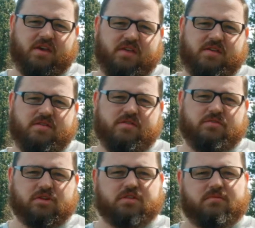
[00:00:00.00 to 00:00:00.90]
you
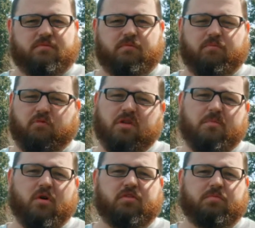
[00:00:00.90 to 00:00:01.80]
just, for the
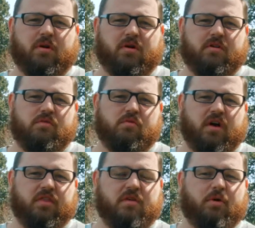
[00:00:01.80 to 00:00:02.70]
most part, you
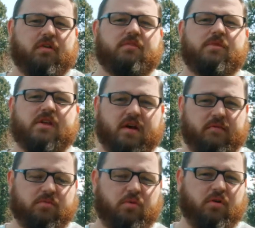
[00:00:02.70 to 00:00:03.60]
want the person to be
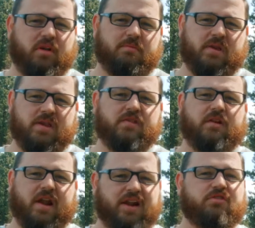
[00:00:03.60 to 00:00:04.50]
comfortable in being
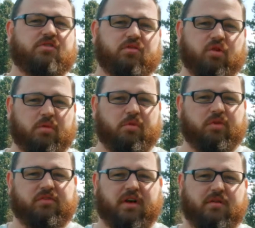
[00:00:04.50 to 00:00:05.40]
their natural,
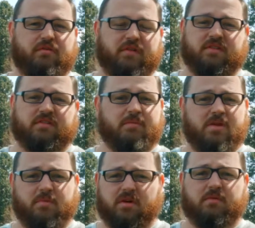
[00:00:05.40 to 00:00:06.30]
normal self. And some
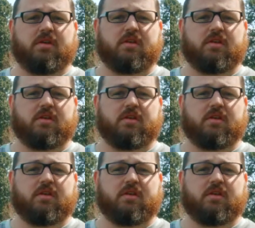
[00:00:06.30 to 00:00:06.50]
people are going to